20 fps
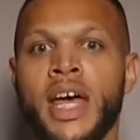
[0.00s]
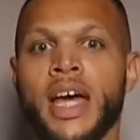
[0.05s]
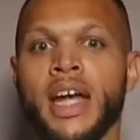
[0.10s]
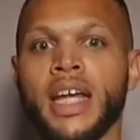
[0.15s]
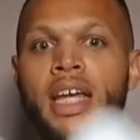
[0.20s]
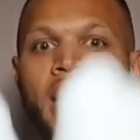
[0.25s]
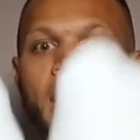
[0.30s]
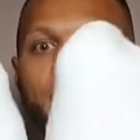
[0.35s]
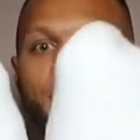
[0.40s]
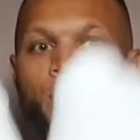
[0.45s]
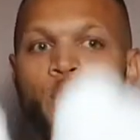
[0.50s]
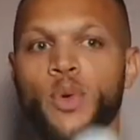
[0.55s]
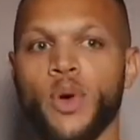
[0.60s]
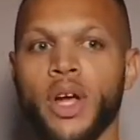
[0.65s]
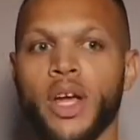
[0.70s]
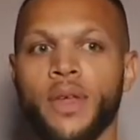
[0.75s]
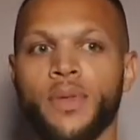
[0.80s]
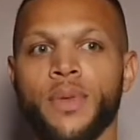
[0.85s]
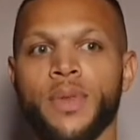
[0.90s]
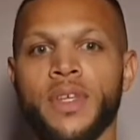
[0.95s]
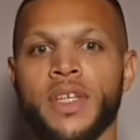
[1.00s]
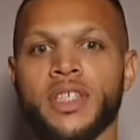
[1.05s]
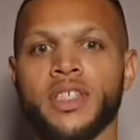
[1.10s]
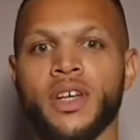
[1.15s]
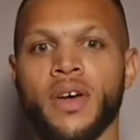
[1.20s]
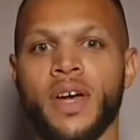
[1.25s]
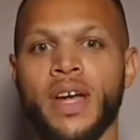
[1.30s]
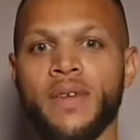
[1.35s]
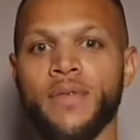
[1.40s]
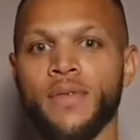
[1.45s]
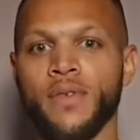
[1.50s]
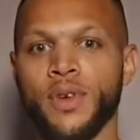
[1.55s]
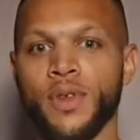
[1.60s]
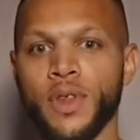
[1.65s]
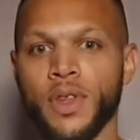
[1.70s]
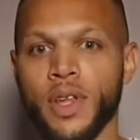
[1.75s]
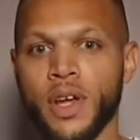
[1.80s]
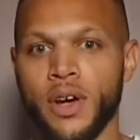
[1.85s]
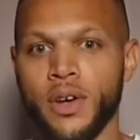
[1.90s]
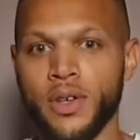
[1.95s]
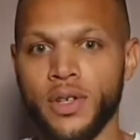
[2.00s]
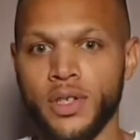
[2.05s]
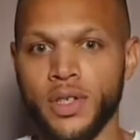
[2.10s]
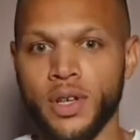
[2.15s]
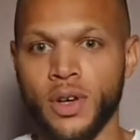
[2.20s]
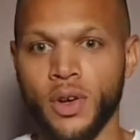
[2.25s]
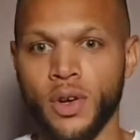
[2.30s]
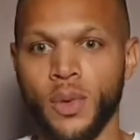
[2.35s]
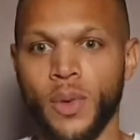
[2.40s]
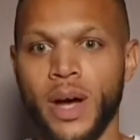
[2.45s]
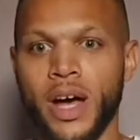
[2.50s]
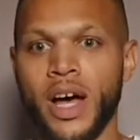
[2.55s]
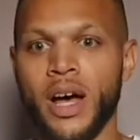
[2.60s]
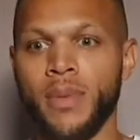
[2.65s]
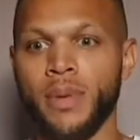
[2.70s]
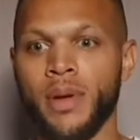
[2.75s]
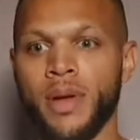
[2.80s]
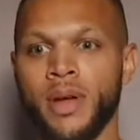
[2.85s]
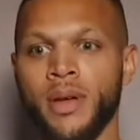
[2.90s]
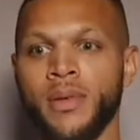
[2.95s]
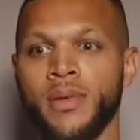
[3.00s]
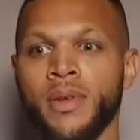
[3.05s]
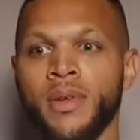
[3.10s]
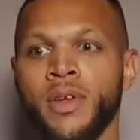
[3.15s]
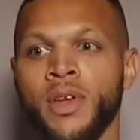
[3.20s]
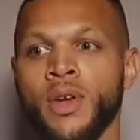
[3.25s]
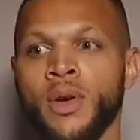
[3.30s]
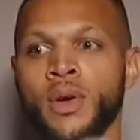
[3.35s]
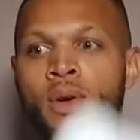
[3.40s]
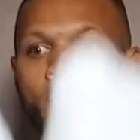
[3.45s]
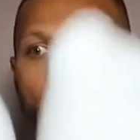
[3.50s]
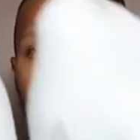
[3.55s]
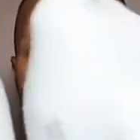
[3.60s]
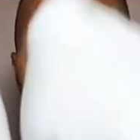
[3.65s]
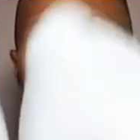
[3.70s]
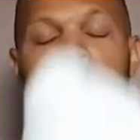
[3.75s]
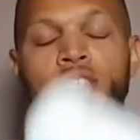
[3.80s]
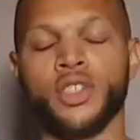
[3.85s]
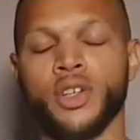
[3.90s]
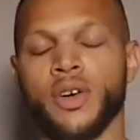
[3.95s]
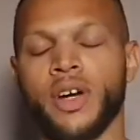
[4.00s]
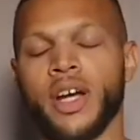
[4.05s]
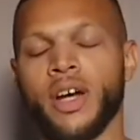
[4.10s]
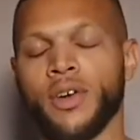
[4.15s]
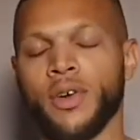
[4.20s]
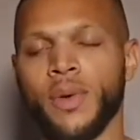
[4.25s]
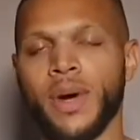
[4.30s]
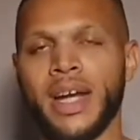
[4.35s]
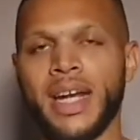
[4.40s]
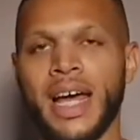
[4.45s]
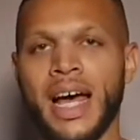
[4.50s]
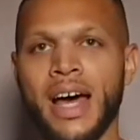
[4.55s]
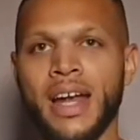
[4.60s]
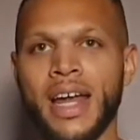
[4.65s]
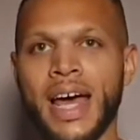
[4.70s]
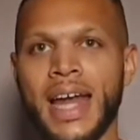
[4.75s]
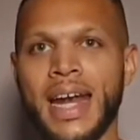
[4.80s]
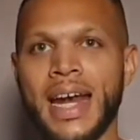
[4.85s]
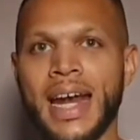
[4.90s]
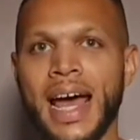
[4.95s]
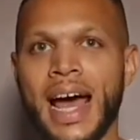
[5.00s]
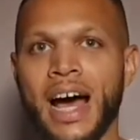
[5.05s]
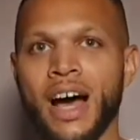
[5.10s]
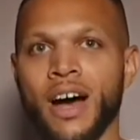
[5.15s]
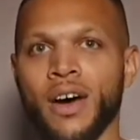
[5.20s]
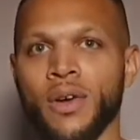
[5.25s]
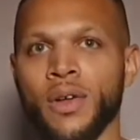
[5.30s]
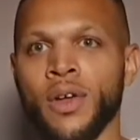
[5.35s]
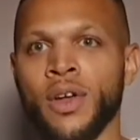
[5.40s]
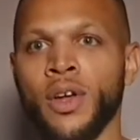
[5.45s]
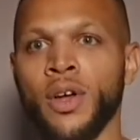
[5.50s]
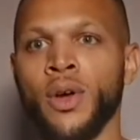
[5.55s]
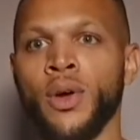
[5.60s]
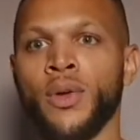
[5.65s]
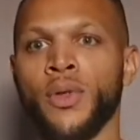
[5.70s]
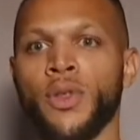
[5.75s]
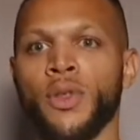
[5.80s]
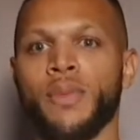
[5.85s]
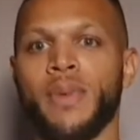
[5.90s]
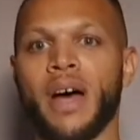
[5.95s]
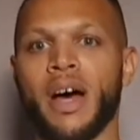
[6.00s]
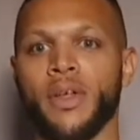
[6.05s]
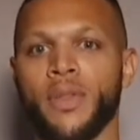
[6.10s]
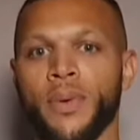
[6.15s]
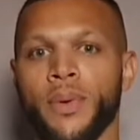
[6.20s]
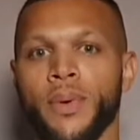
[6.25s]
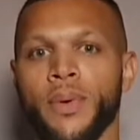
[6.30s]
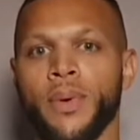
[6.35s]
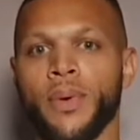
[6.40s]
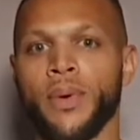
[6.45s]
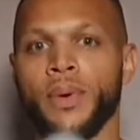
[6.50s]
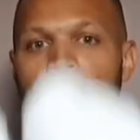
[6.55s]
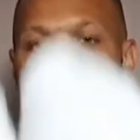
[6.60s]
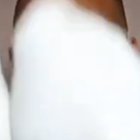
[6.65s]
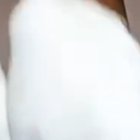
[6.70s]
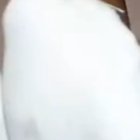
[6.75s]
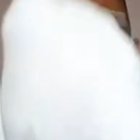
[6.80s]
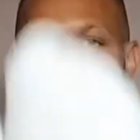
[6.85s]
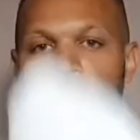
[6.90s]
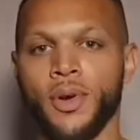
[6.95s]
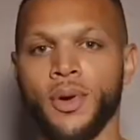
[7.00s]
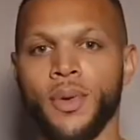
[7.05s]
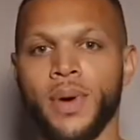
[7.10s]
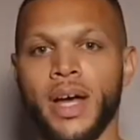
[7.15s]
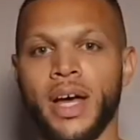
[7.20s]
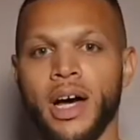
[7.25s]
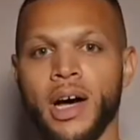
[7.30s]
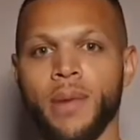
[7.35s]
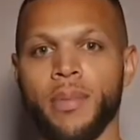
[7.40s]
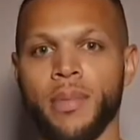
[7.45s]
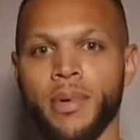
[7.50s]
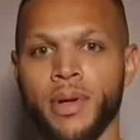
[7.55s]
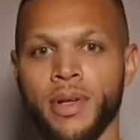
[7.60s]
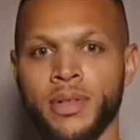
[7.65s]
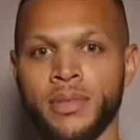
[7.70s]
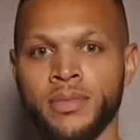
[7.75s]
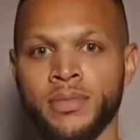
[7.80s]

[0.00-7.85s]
And again, breathe this. So in through the nose on the way up, on the way down, and then out through the mouth on the way up.